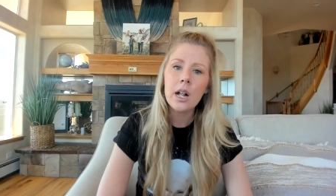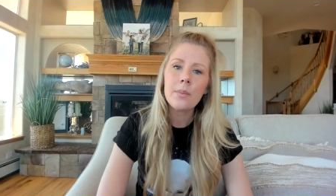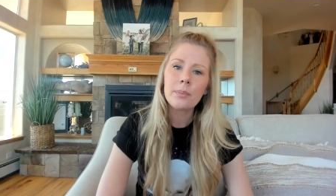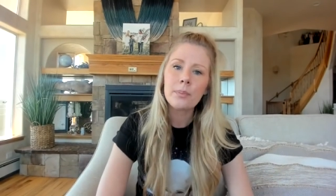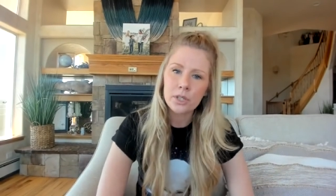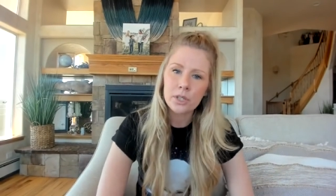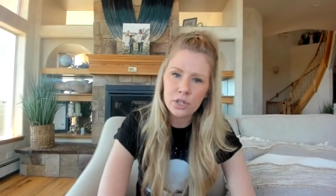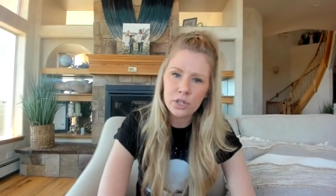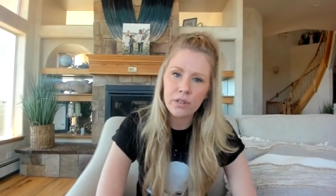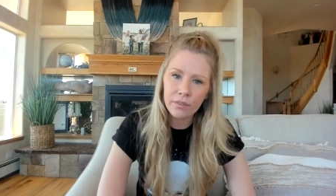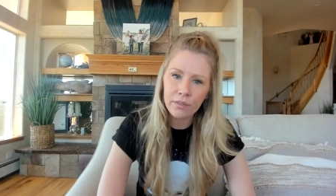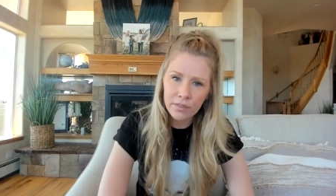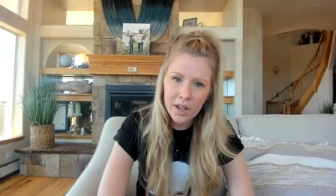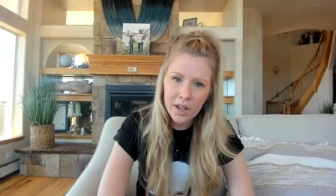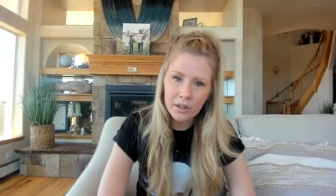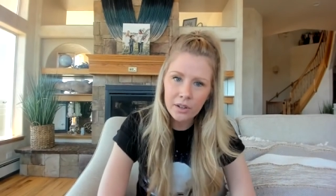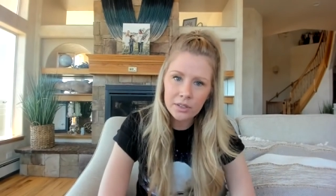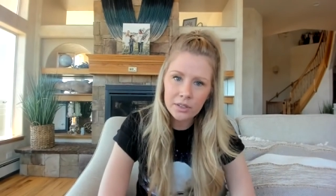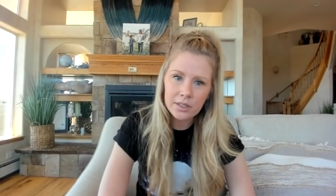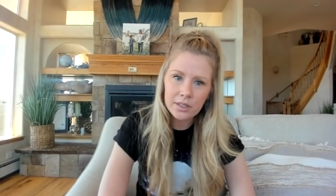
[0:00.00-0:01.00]
But she
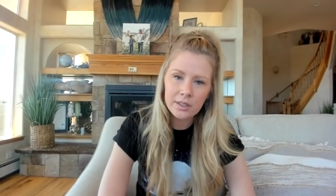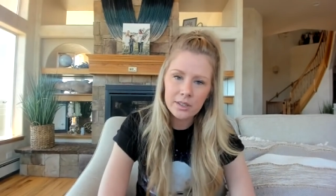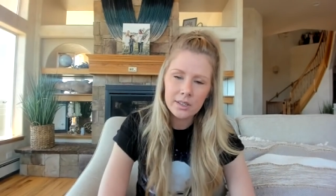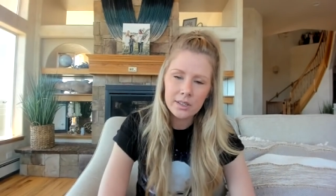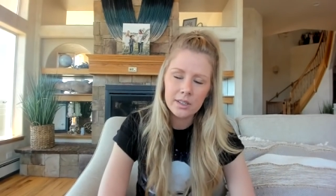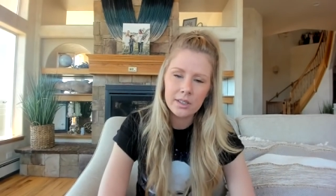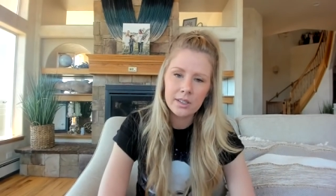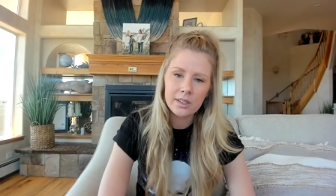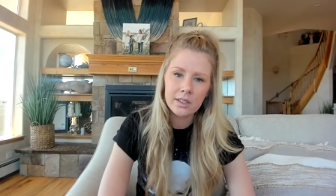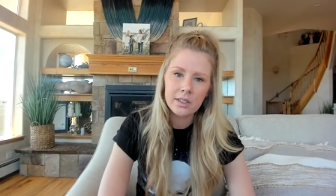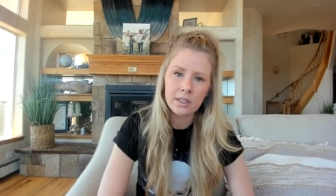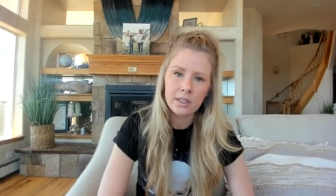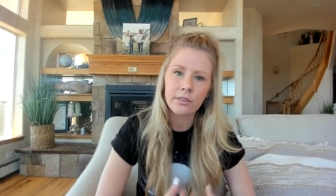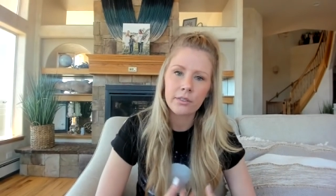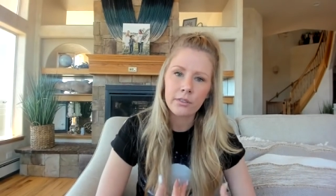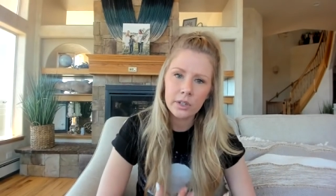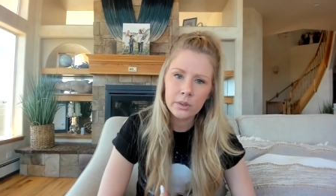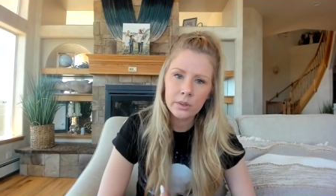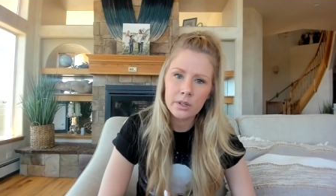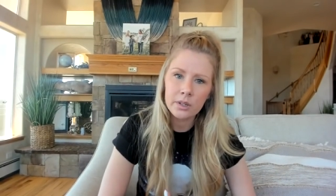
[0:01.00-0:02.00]
felt the
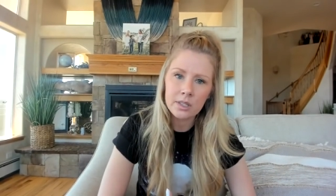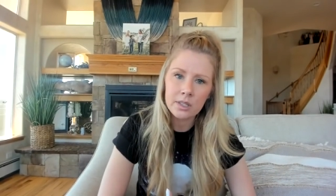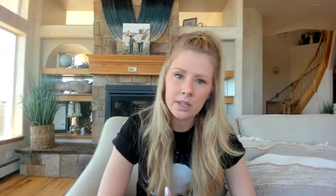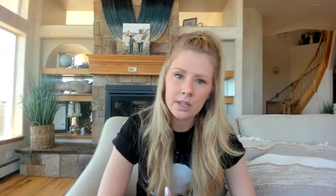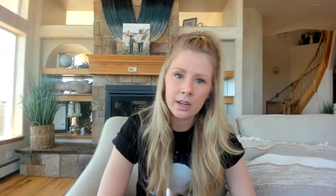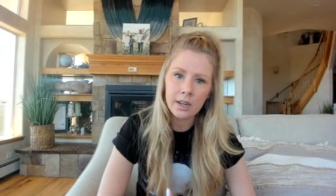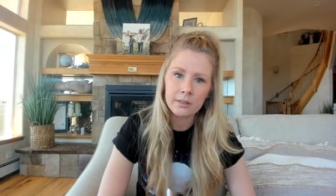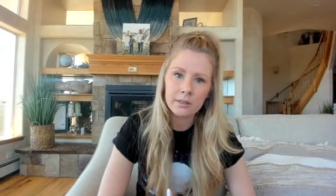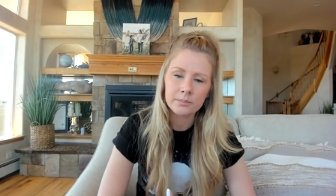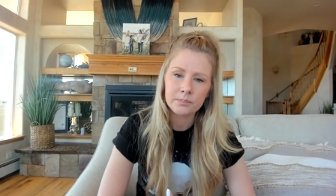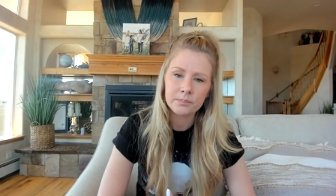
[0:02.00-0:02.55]
frequency.